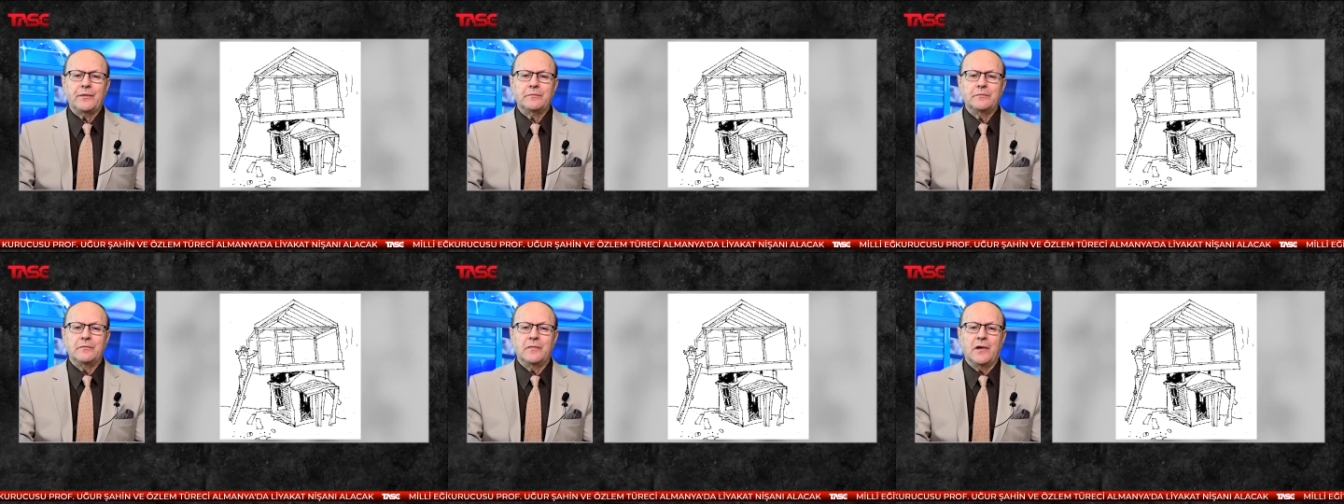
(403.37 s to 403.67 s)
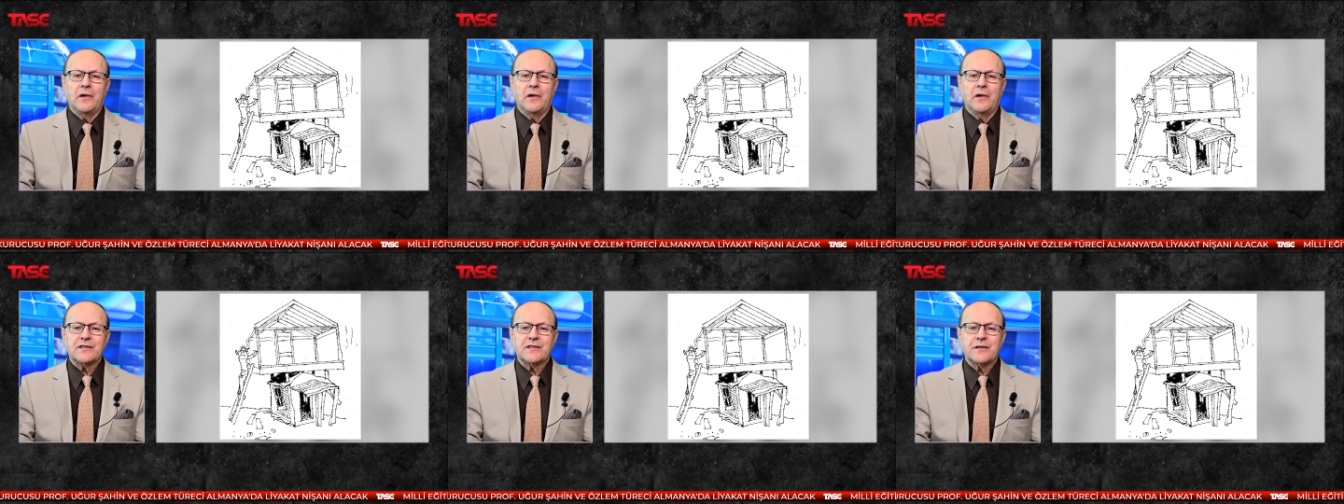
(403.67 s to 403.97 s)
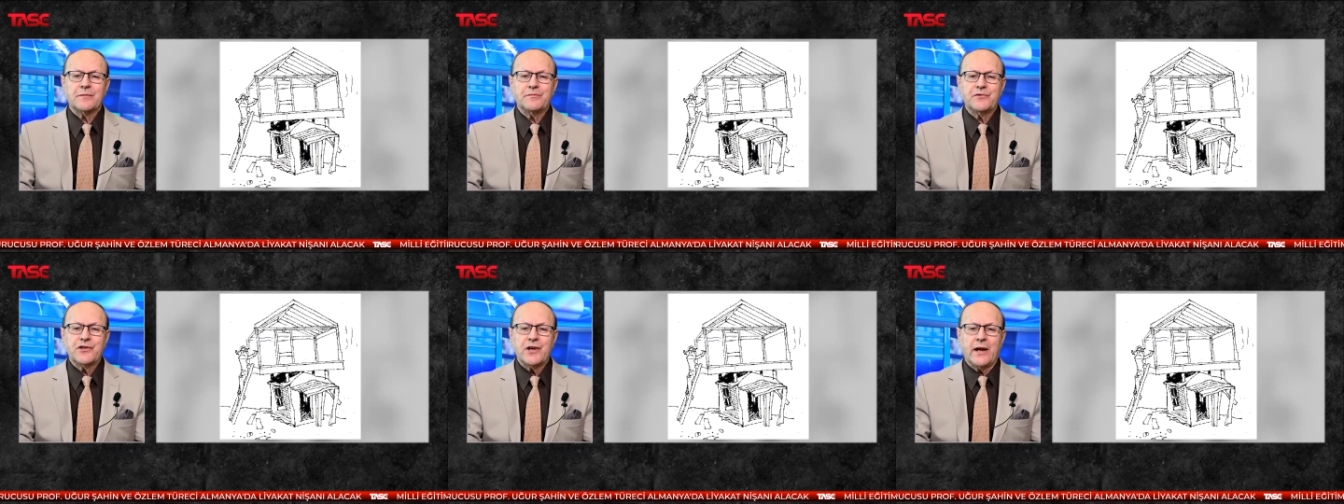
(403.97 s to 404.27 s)
them are
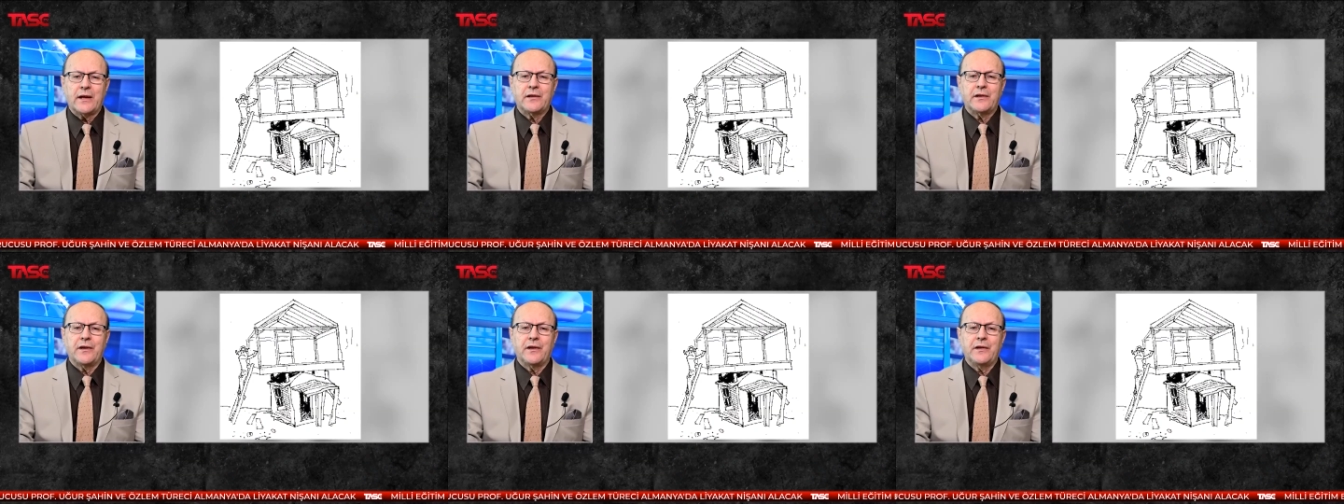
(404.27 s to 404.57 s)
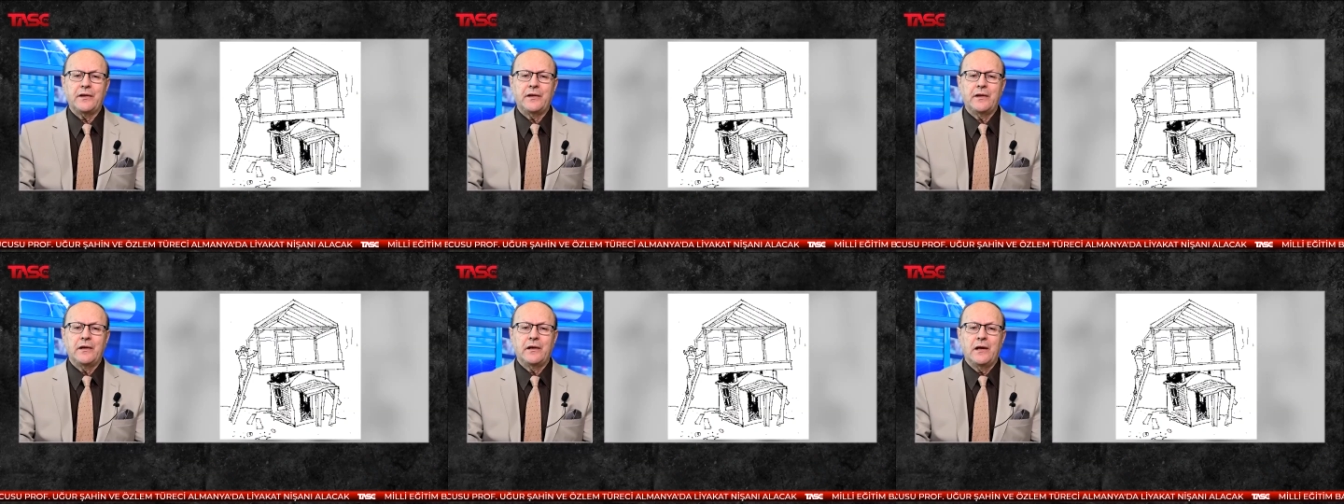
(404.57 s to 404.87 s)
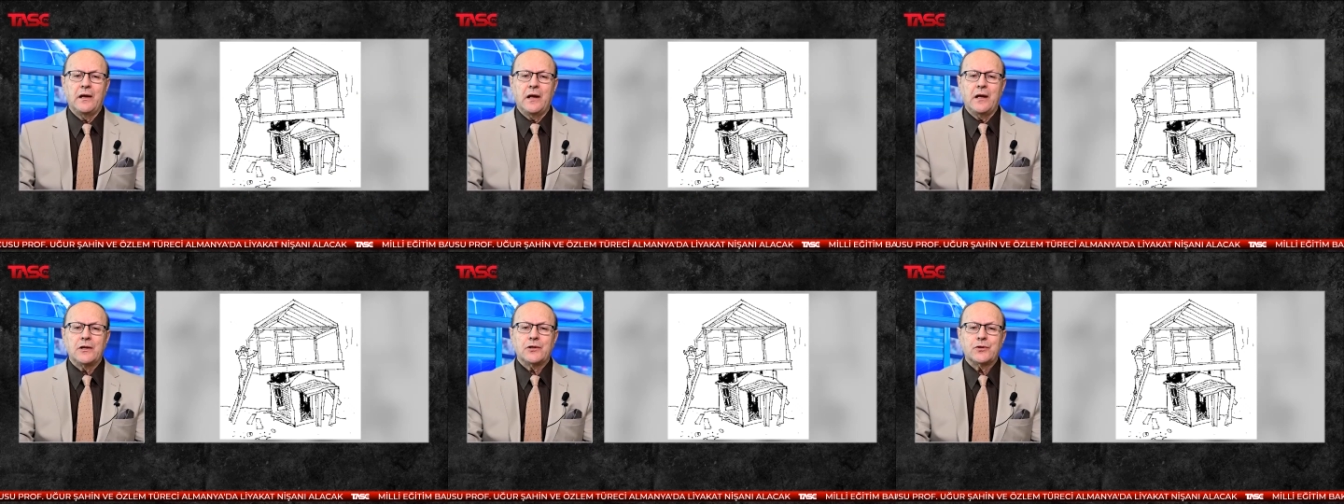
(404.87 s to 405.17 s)
subjected
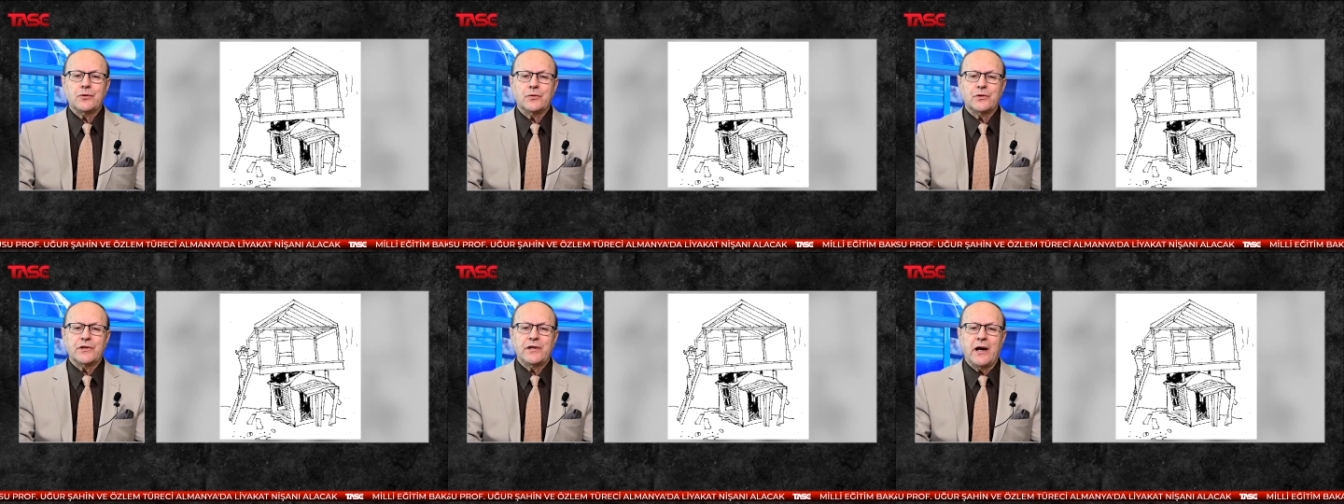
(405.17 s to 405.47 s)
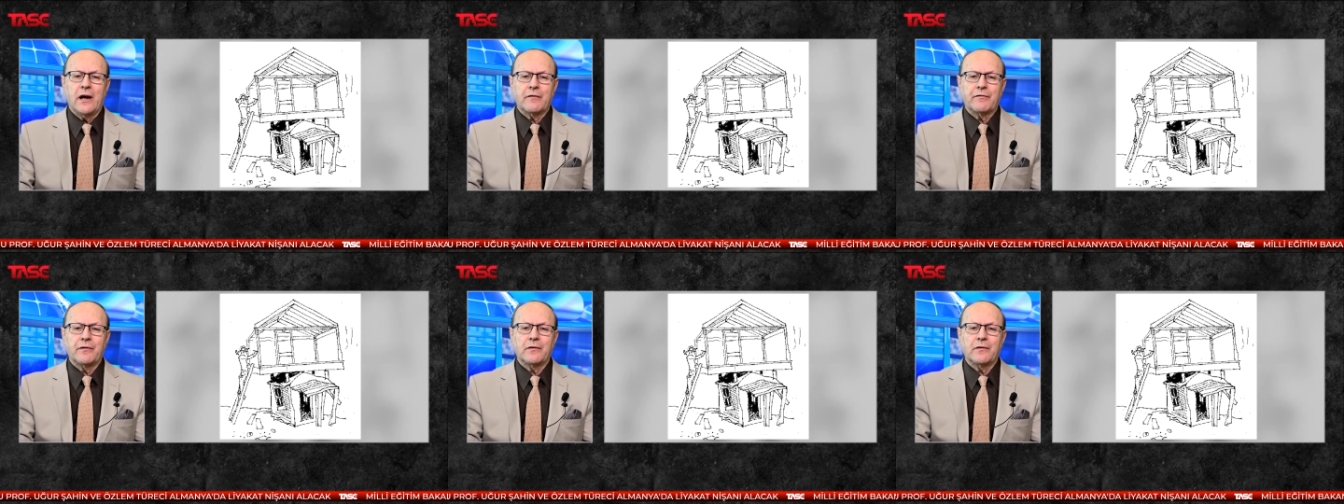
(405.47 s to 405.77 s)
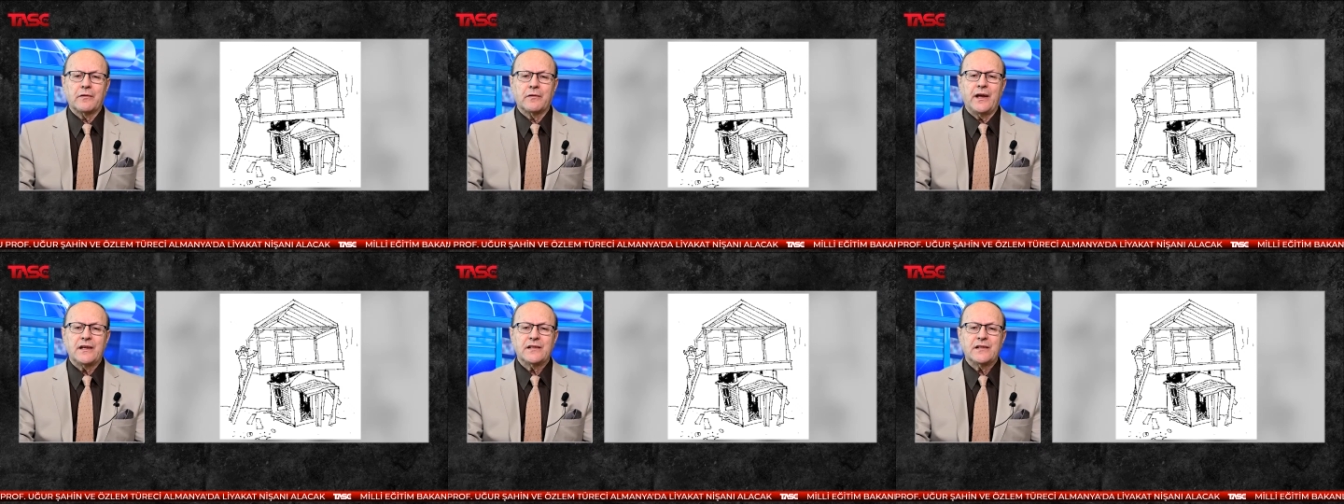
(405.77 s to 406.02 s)
to careful